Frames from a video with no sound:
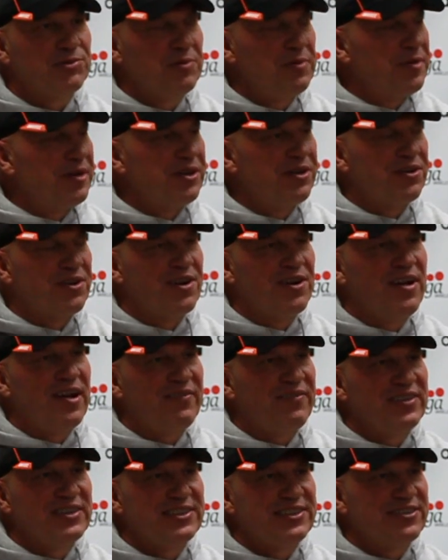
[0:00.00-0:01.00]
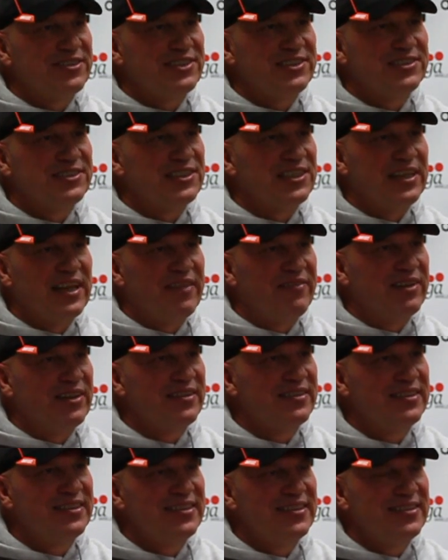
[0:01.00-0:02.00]
We've been good on offense here since 11.
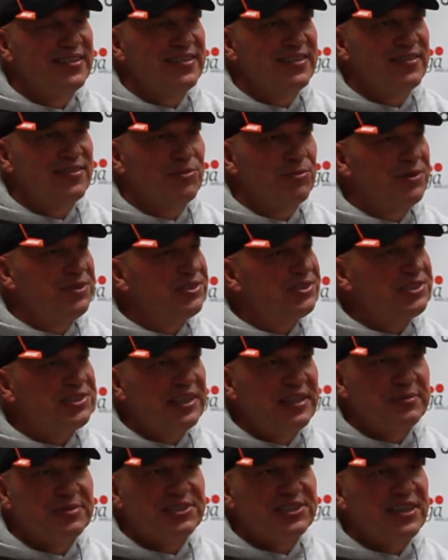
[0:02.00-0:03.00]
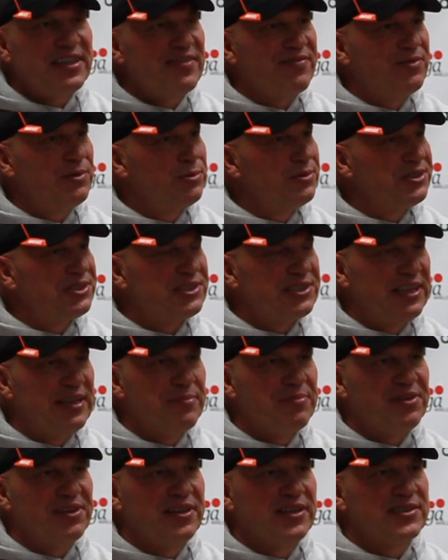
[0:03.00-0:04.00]
We're in the same stuff, doing the
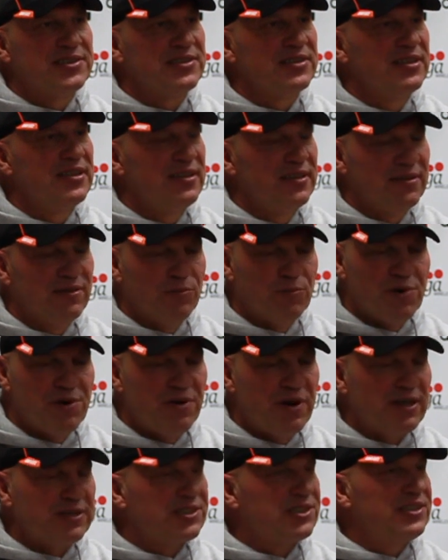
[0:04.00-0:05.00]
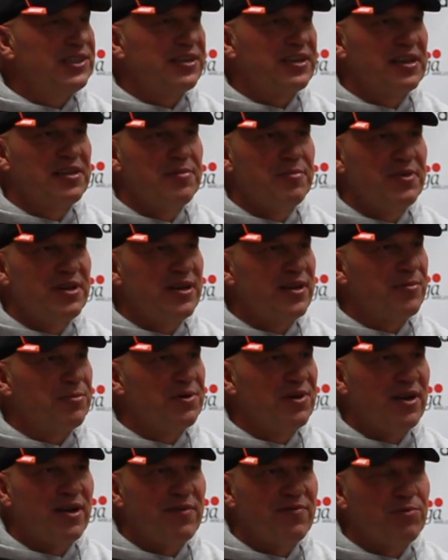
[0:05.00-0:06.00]
same things. We're not stuck in the mud.
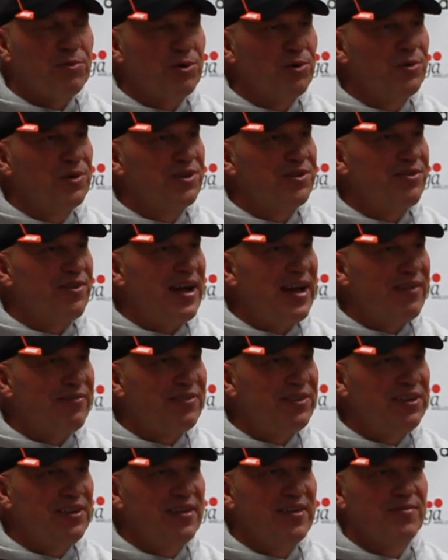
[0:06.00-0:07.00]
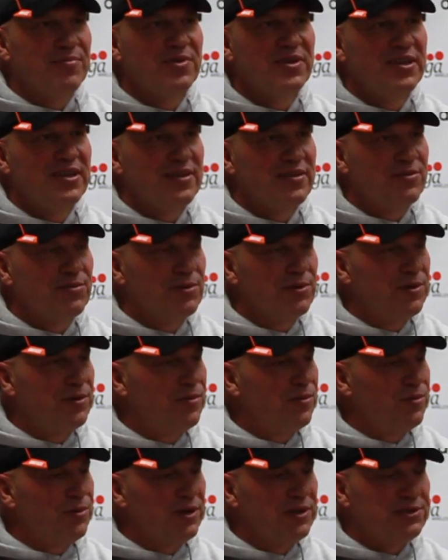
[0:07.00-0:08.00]
We're not a four-wheel drive team.
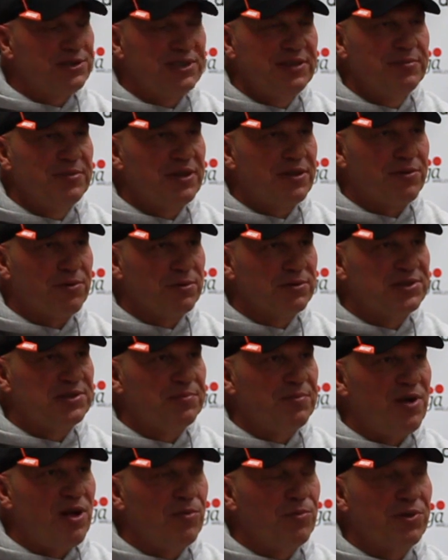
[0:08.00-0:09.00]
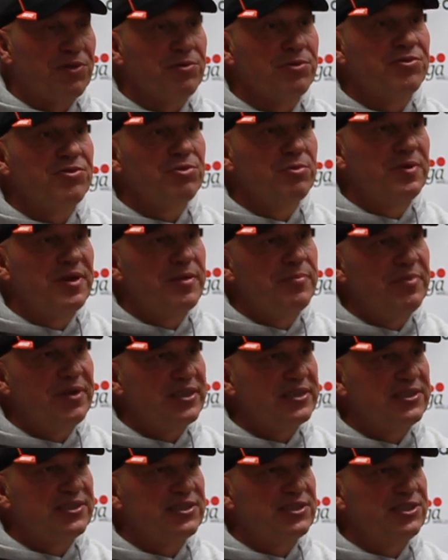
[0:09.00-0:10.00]
We're a team that throws the ball. We threw too many
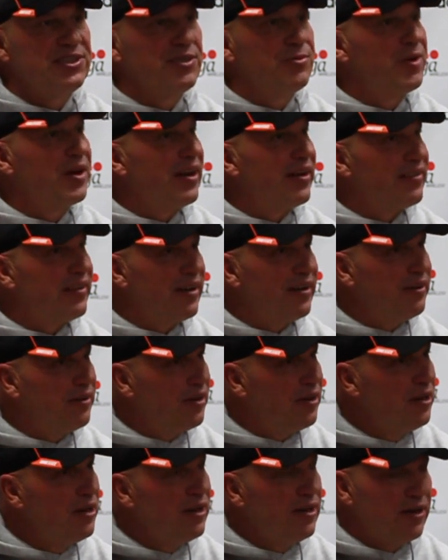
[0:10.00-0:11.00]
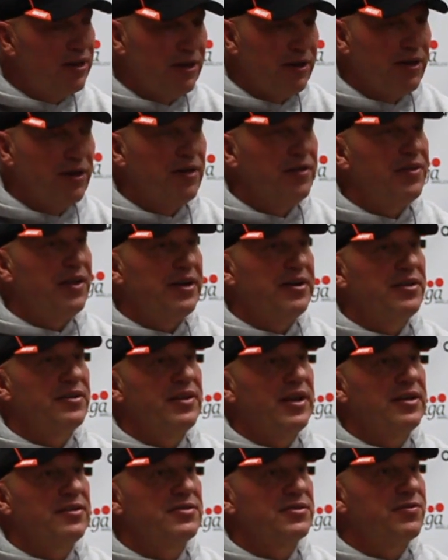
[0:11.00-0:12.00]
picks this year. We got
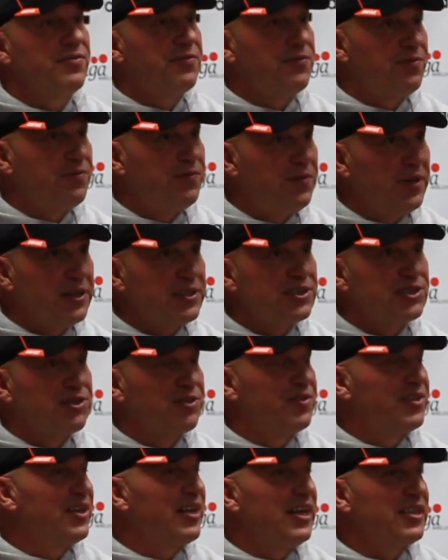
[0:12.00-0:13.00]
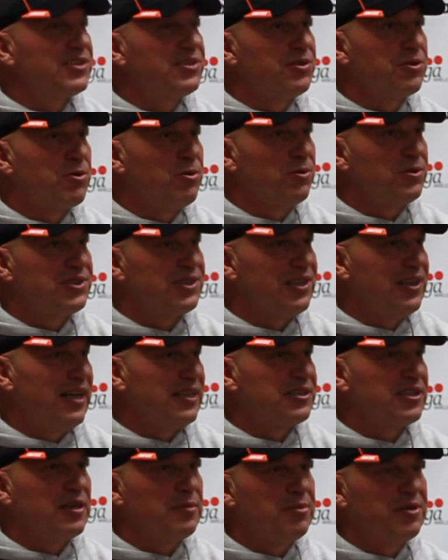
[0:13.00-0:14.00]
that fixed over the course of the
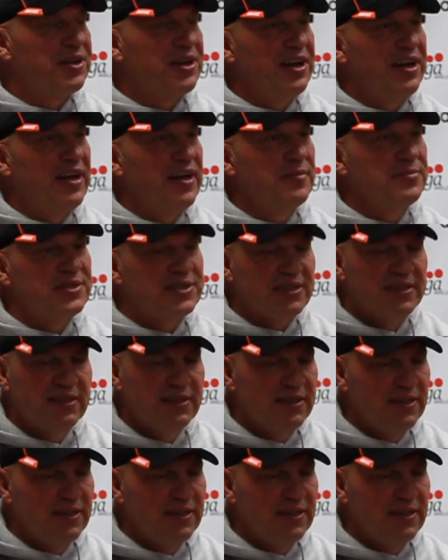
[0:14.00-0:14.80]
last couple of games.